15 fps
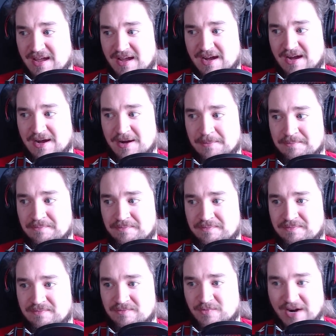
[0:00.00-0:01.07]

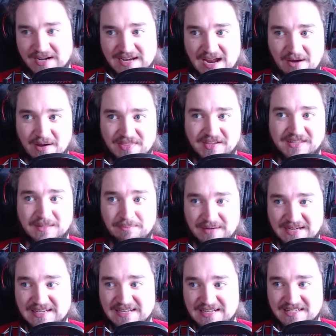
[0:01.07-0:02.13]
Right now, I think the
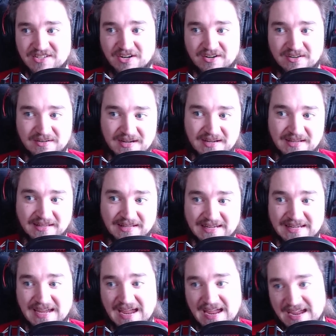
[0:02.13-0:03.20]
big needs are
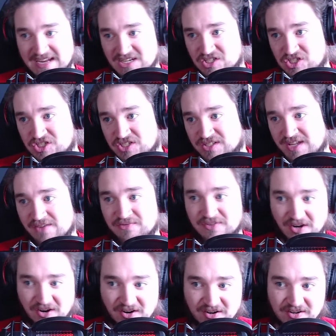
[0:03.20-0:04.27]
like edge, left
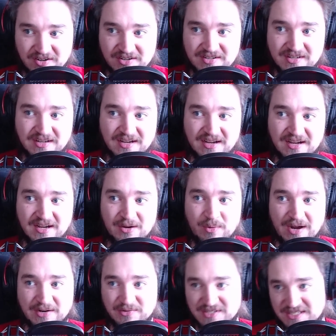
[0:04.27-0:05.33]
guard,
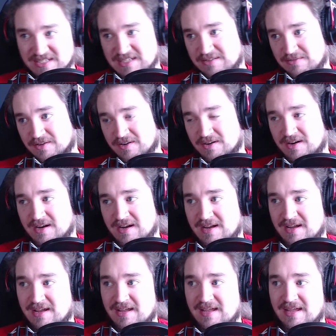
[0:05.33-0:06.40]
wide receiver,
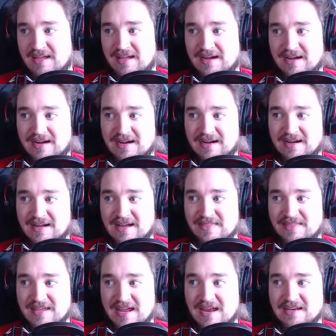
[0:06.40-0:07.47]

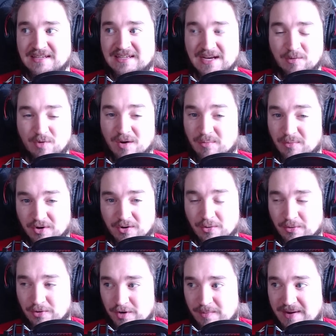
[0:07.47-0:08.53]
and then getting one more
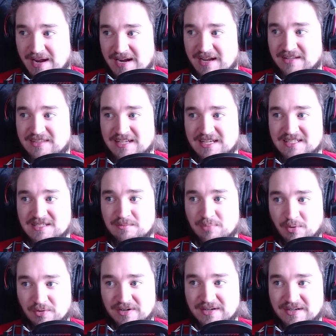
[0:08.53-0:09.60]
cornerback I think is
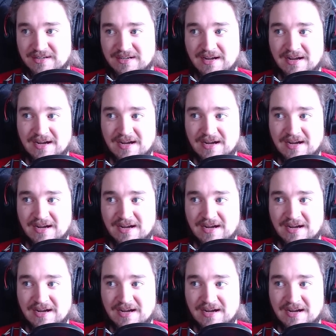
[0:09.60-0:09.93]
important.